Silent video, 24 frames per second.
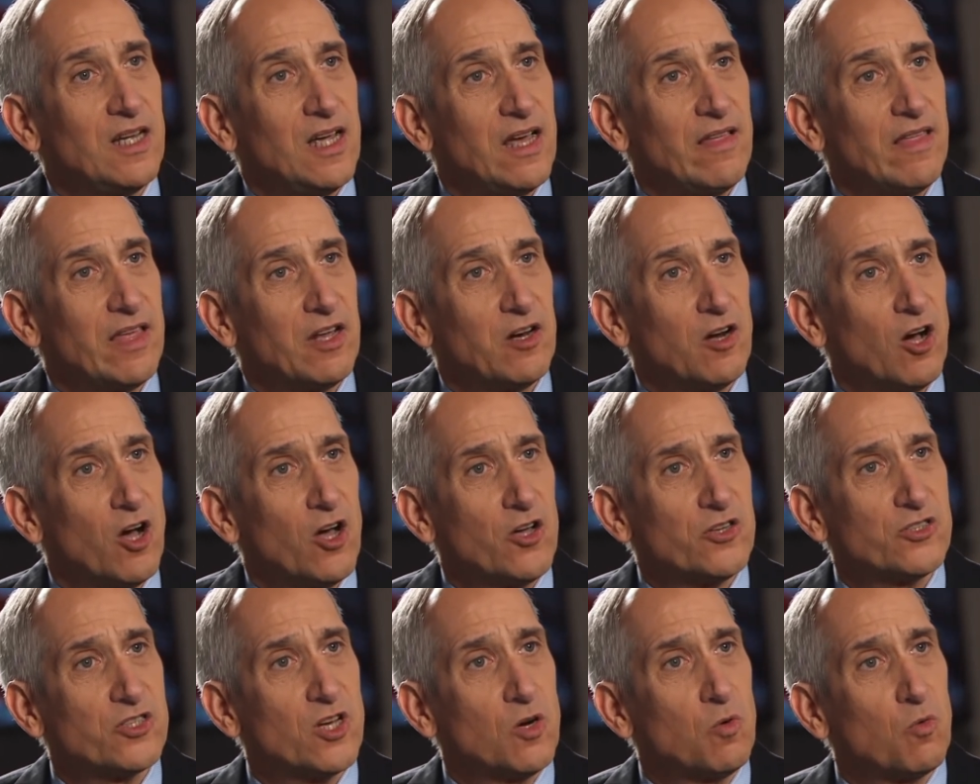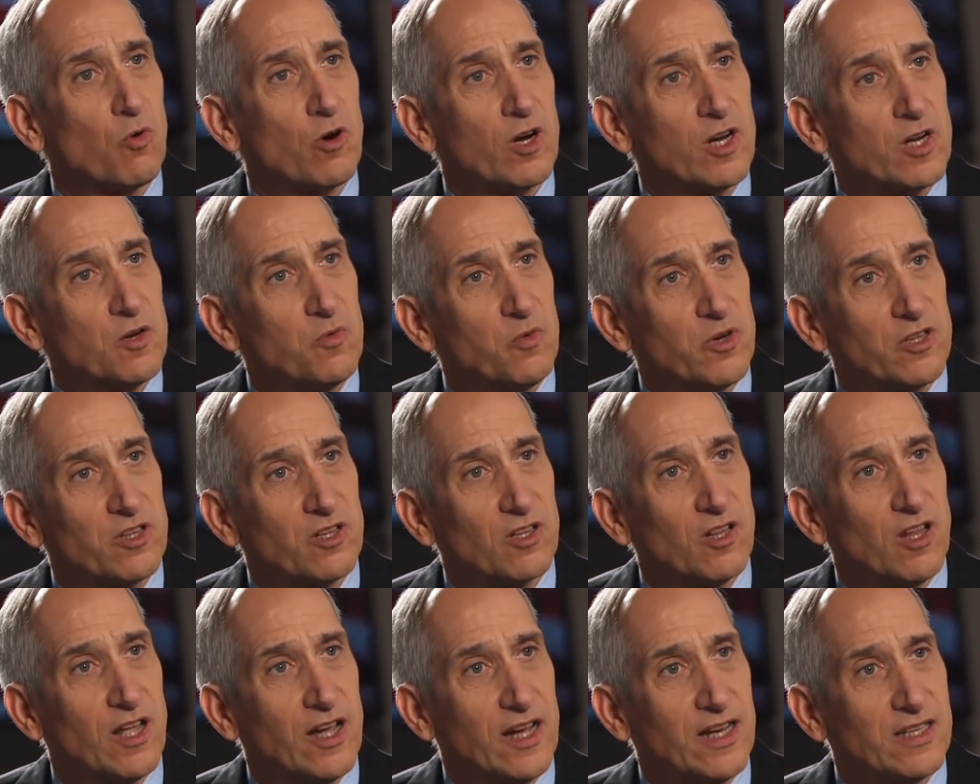And then also working with
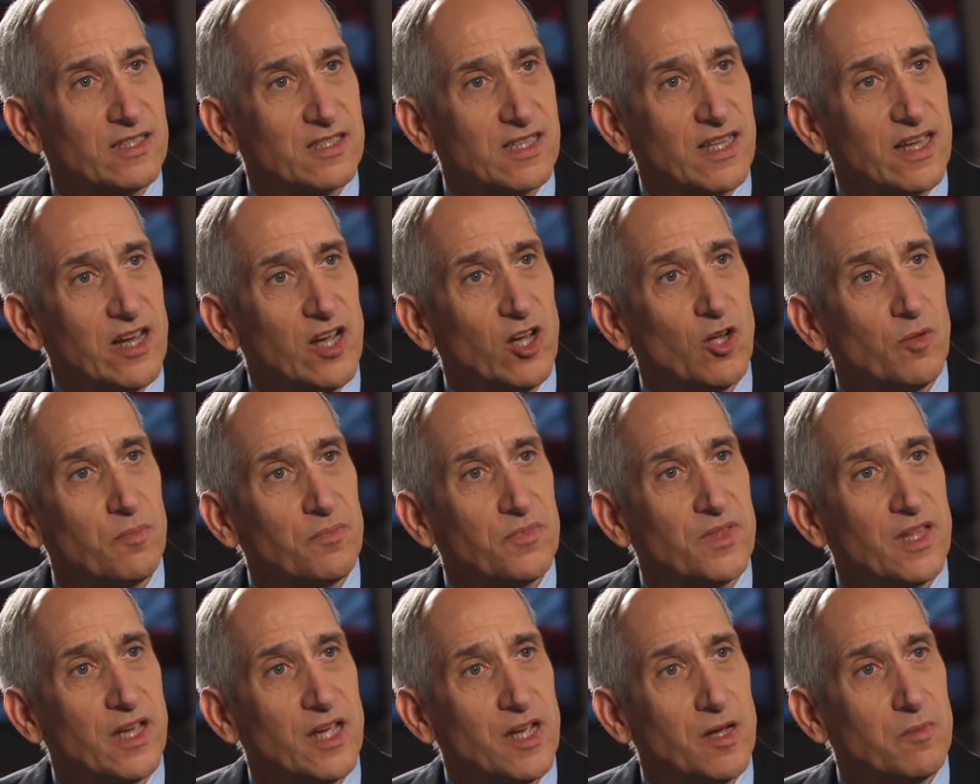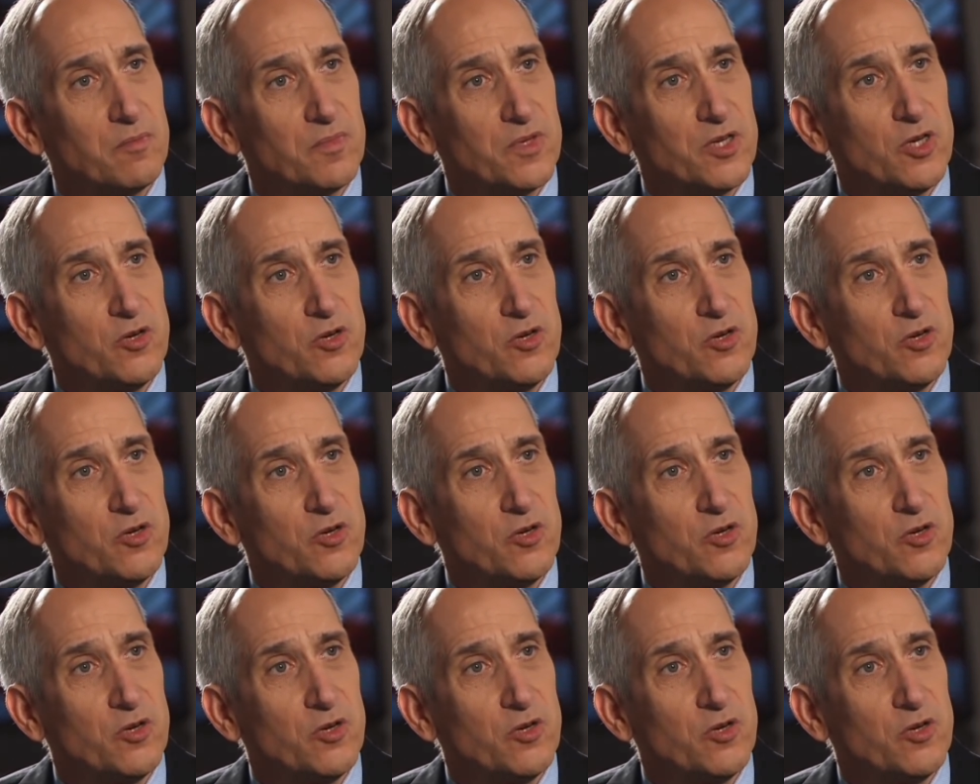clients to help them